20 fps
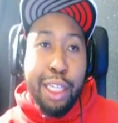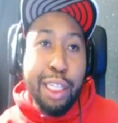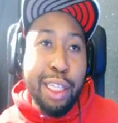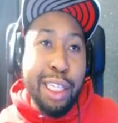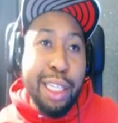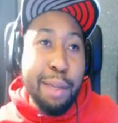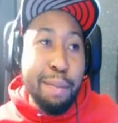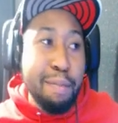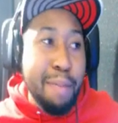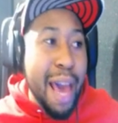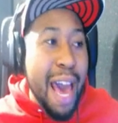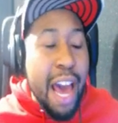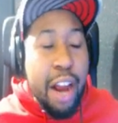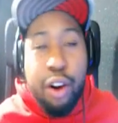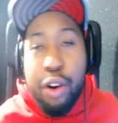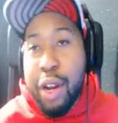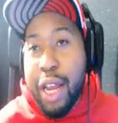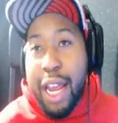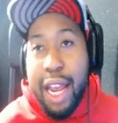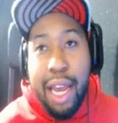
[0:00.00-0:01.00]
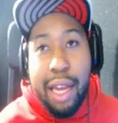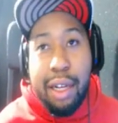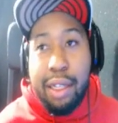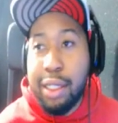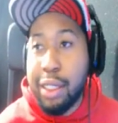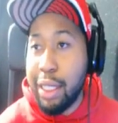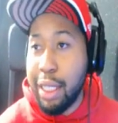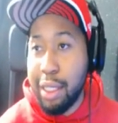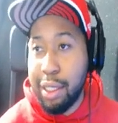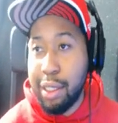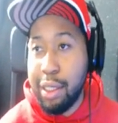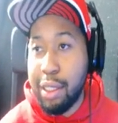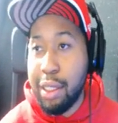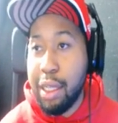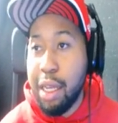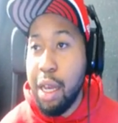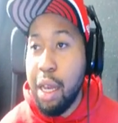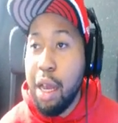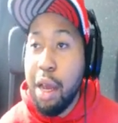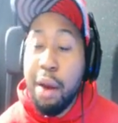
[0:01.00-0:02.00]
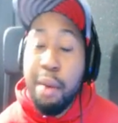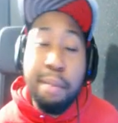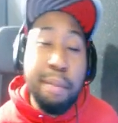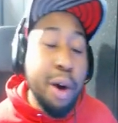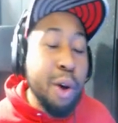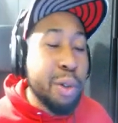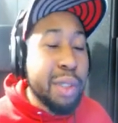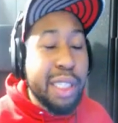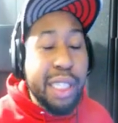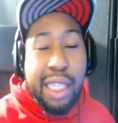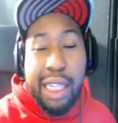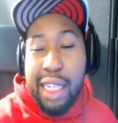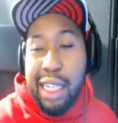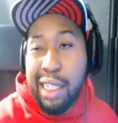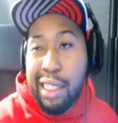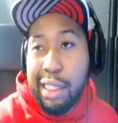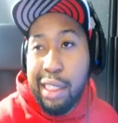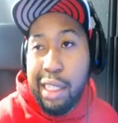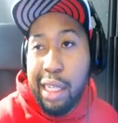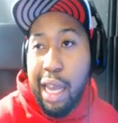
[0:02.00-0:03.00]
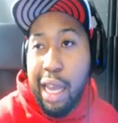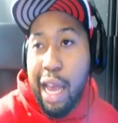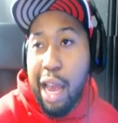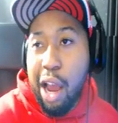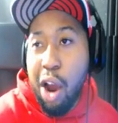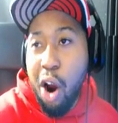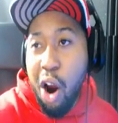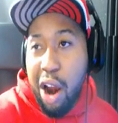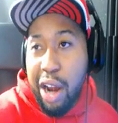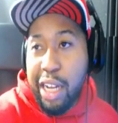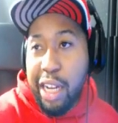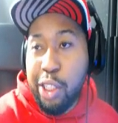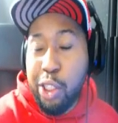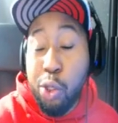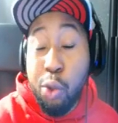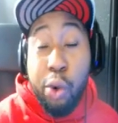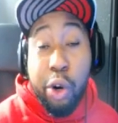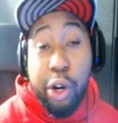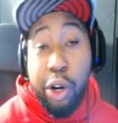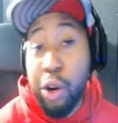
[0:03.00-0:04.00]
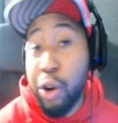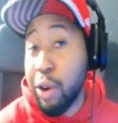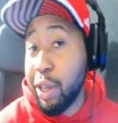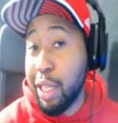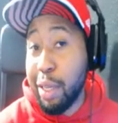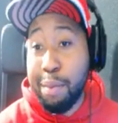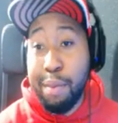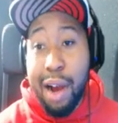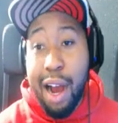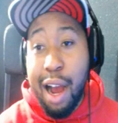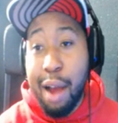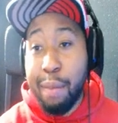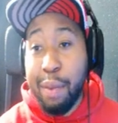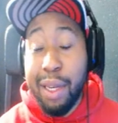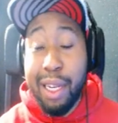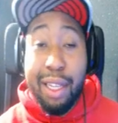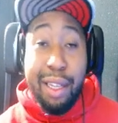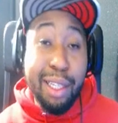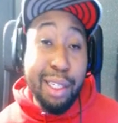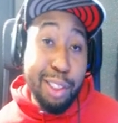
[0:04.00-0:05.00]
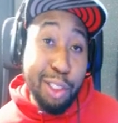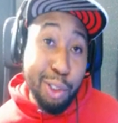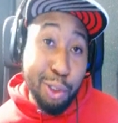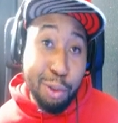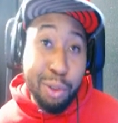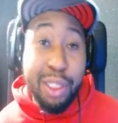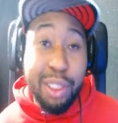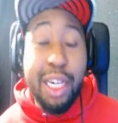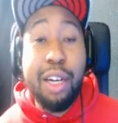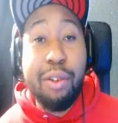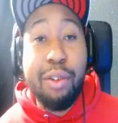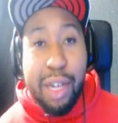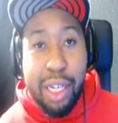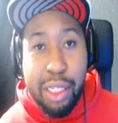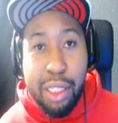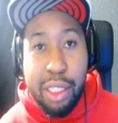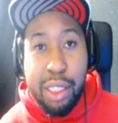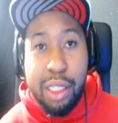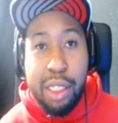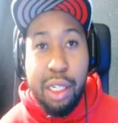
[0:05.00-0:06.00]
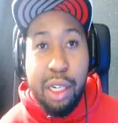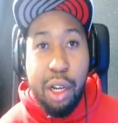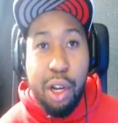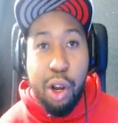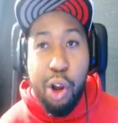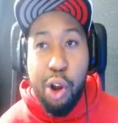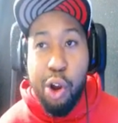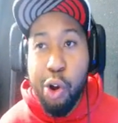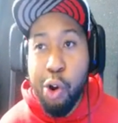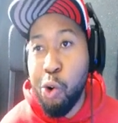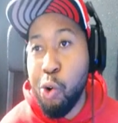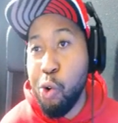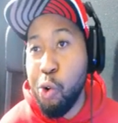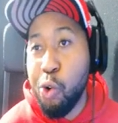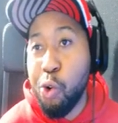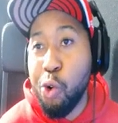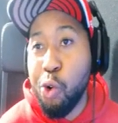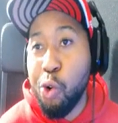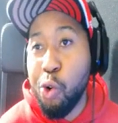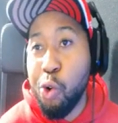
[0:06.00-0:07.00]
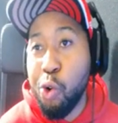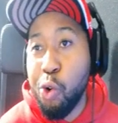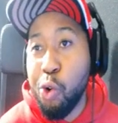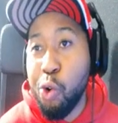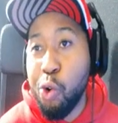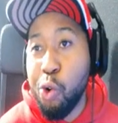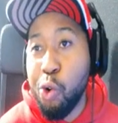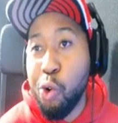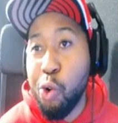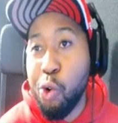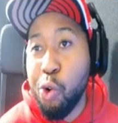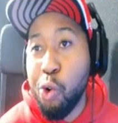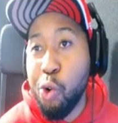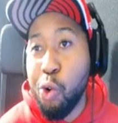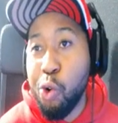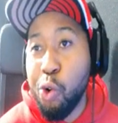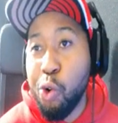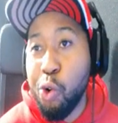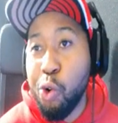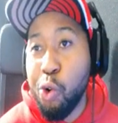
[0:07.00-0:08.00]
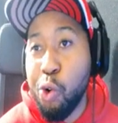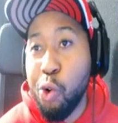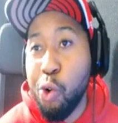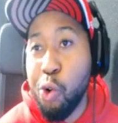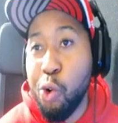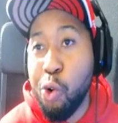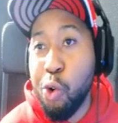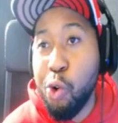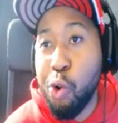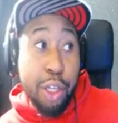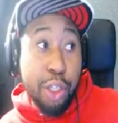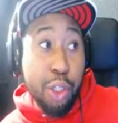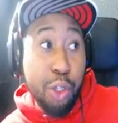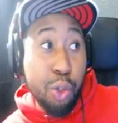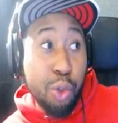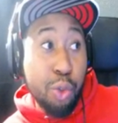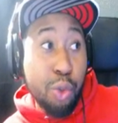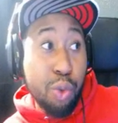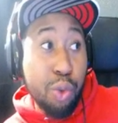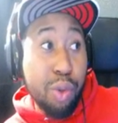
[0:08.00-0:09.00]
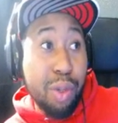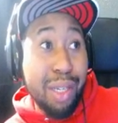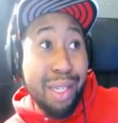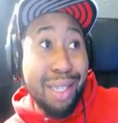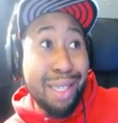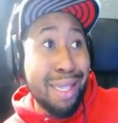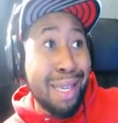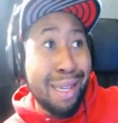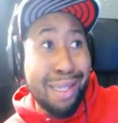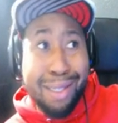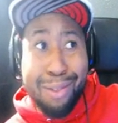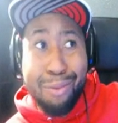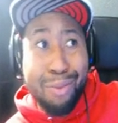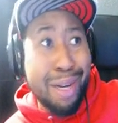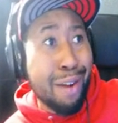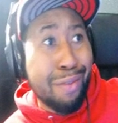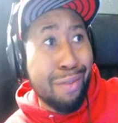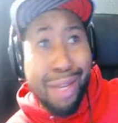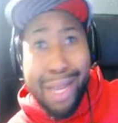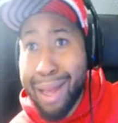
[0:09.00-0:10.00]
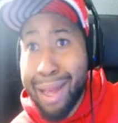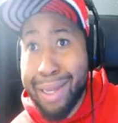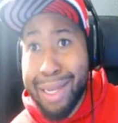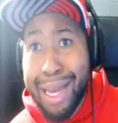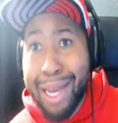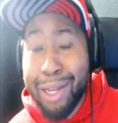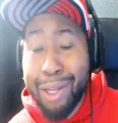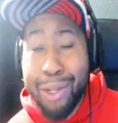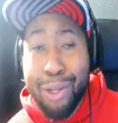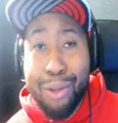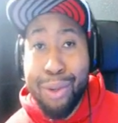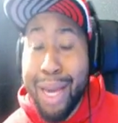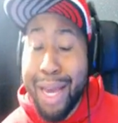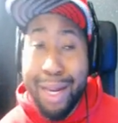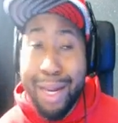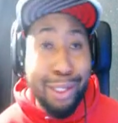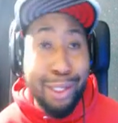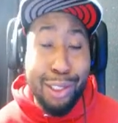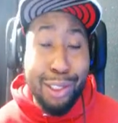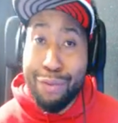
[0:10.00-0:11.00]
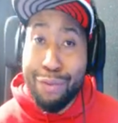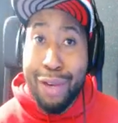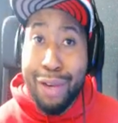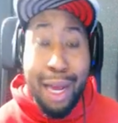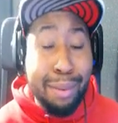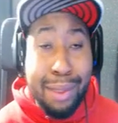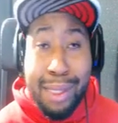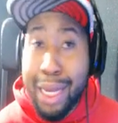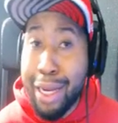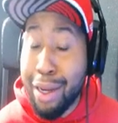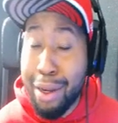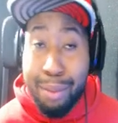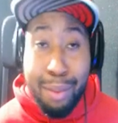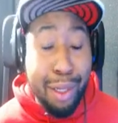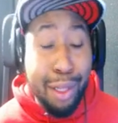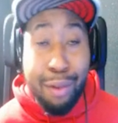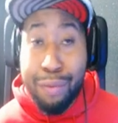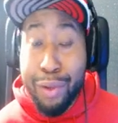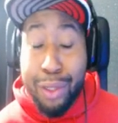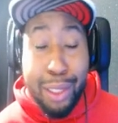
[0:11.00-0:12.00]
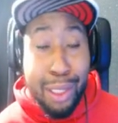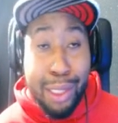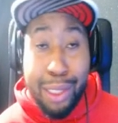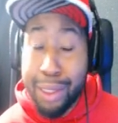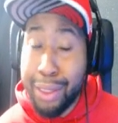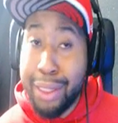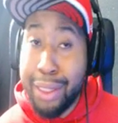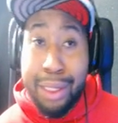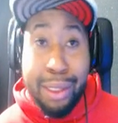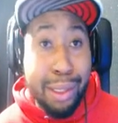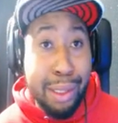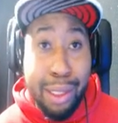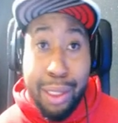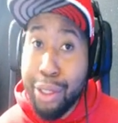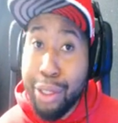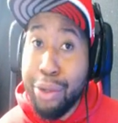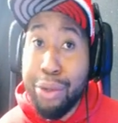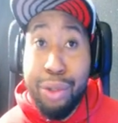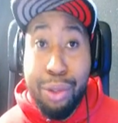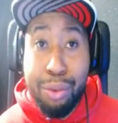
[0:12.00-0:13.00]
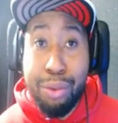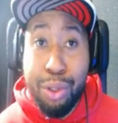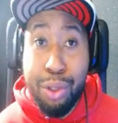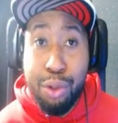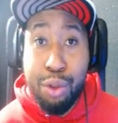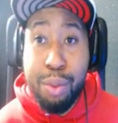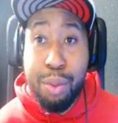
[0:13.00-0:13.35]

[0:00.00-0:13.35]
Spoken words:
matter at hand is this. Most of these artists who are currently popping in this new generation, who, y'all do whatever the hell y'all do, and it just flops like a motherfucker consistently on YouTube.